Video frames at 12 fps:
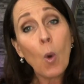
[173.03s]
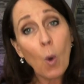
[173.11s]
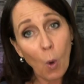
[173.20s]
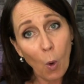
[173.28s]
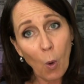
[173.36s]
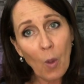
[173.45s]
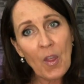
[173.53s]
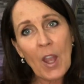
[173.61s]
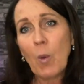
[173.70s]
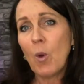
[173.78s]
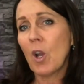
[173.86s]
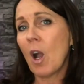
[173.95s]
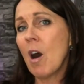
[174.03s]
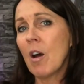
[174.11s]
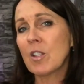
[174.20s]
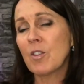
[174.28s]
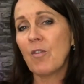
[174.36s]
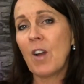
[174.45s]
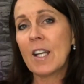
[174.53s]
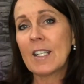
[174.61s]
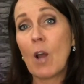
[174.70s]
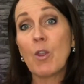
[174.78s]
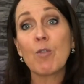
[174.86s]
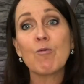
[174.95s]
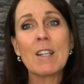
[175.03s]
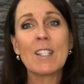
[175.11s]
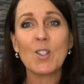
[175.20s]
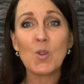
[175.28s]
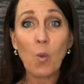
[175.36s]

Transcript: or they work hard to find out the reasons